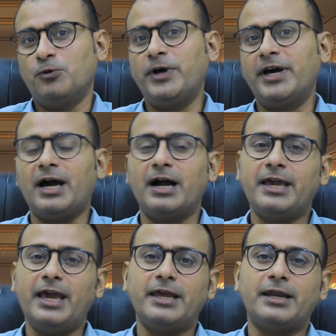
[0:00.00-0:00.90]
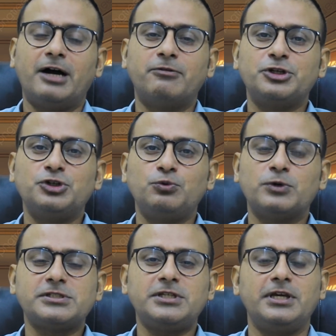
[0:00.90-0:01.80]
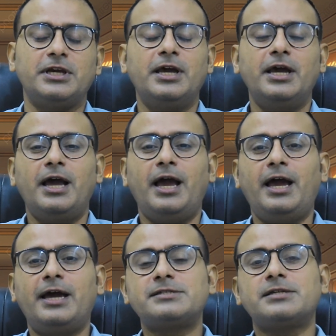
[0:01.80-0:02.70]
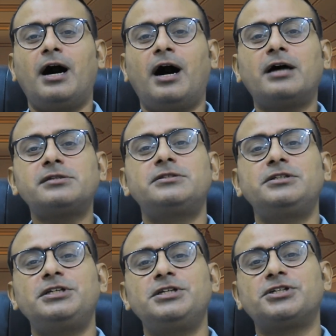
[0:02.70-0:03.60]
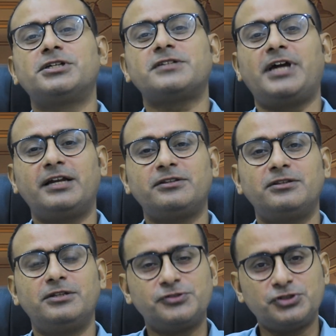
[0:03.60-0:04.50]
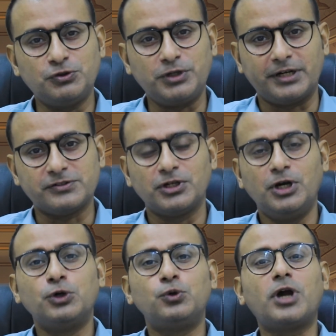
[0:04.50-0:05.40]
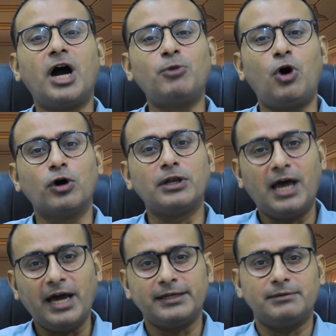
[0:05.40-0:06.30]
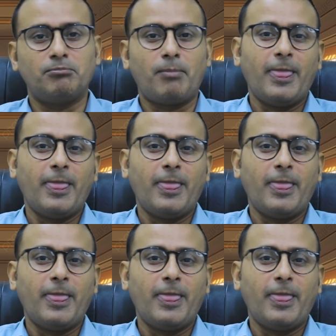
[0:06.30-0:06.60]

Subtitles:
where again our university has asked the teachers and the students to come online.